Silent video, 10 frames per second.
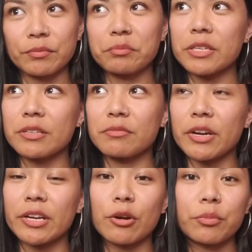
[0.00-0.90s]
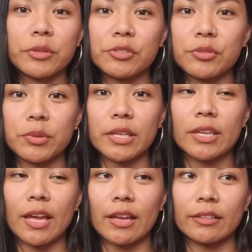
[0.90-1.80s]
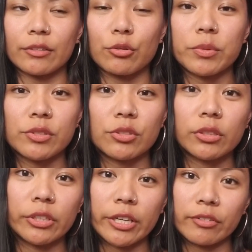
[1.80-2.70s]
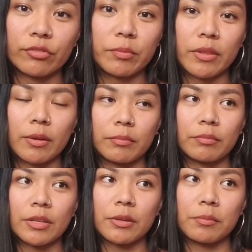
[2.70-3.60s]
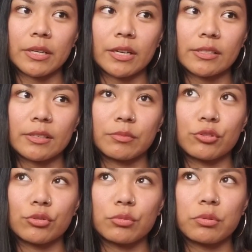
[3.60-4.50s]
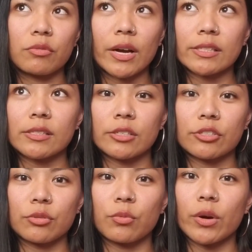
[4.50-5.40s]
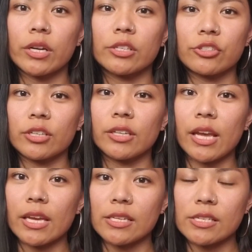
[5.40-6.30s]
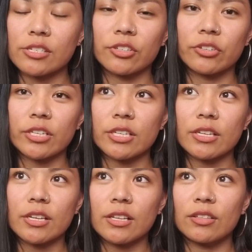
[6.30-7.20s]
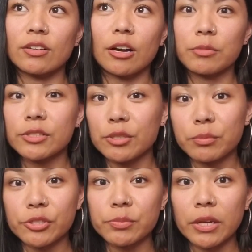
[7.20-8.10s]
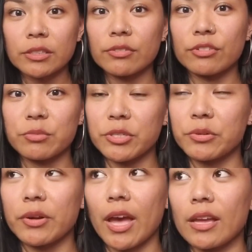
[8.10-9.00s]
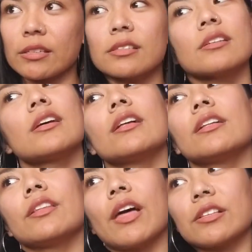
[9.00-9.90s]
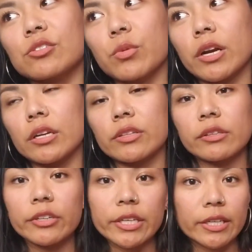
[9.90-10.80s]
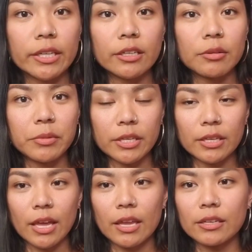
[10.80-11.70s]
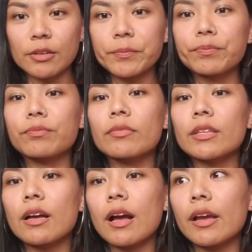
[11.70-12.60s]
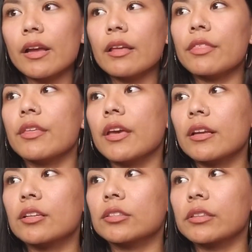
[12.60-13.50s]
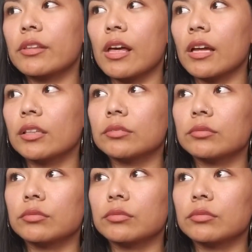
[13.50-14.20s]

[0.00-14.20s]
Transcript: be very open to it and open to learning from them because they do provide such a one hundred eighty degree opposite perspective from you, and that's where the learning can come in. And I think that